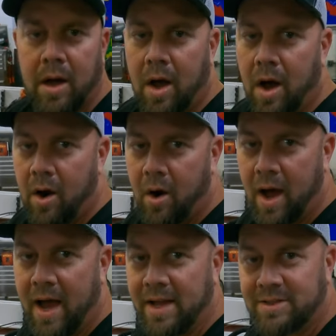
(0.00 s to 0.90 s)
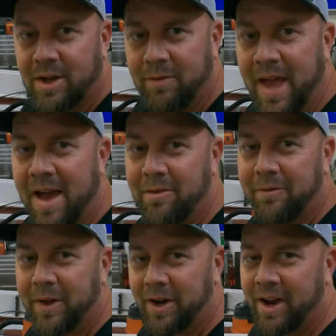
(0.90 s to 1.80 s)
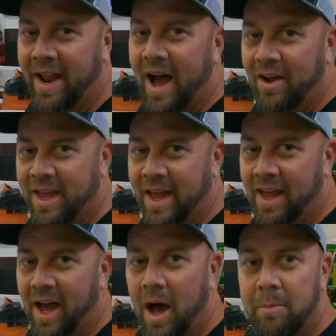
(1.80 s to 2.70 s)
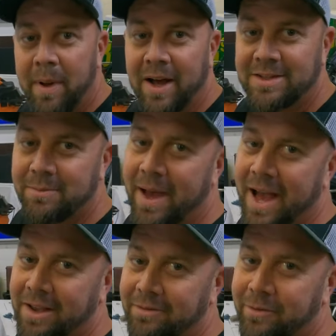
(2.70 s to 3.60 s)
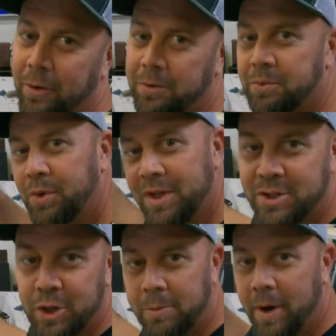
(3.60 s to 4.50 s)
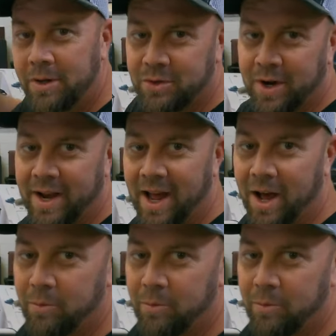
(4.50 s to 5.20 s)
All right, so if you haven't figured it out yet, I'm bouncing back and forth between two boats right now.